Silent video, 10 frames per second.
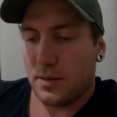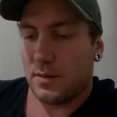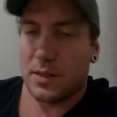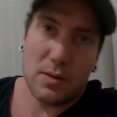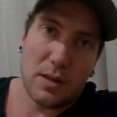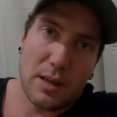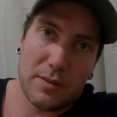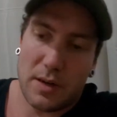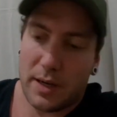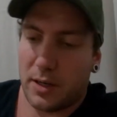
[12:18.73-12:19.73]
This one didn't have
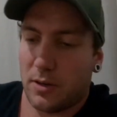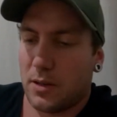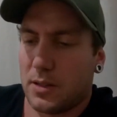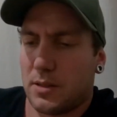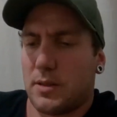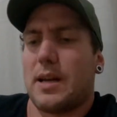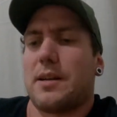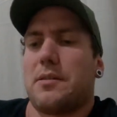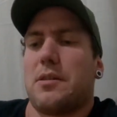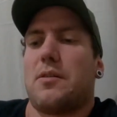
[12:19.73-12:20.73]
tracking on it, so I had
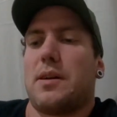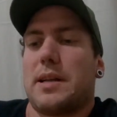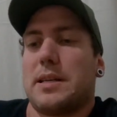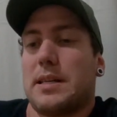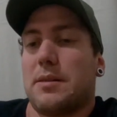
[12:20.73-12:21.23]
no idea.